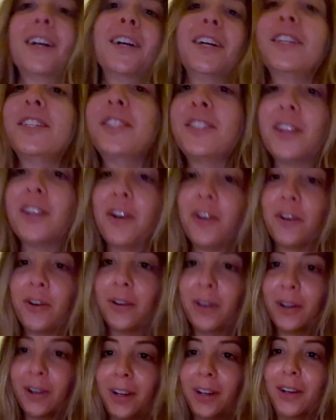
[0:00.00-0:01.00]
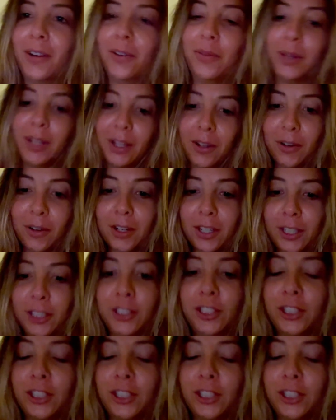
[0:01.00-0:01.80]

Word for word: So we ordered